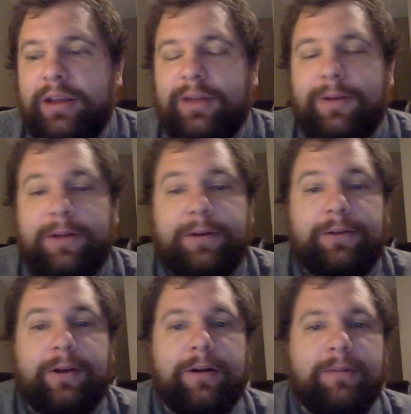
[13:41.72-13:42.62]
Whether it's
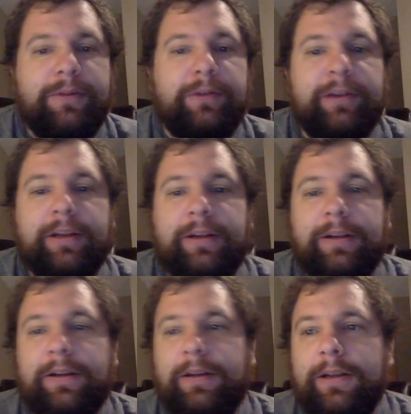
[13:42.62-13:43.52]
art or music.
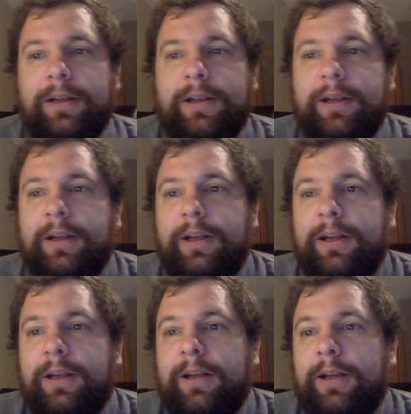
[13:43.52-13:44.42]

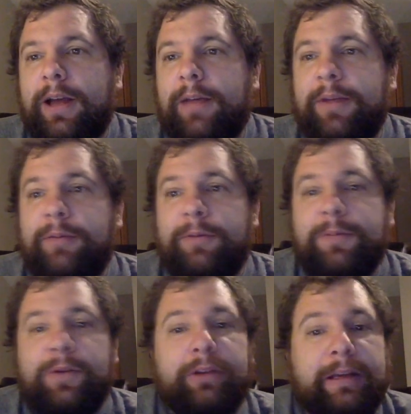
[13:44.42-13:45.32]
I mean, with
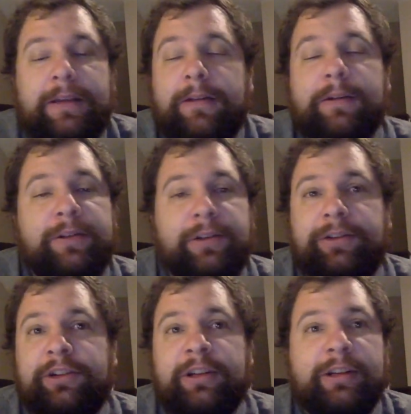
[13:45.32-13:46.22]
music, you could
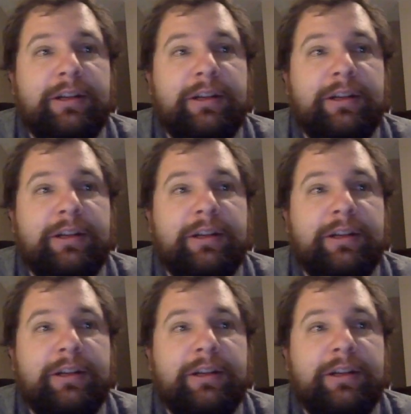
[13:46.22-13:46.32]
just